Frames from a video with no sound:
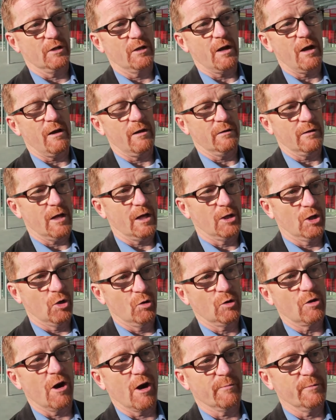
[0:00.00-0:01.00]
a, a
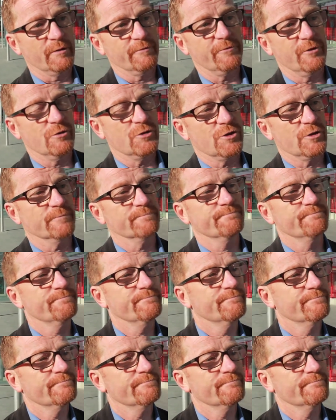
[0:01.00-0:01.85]
low-carbon future.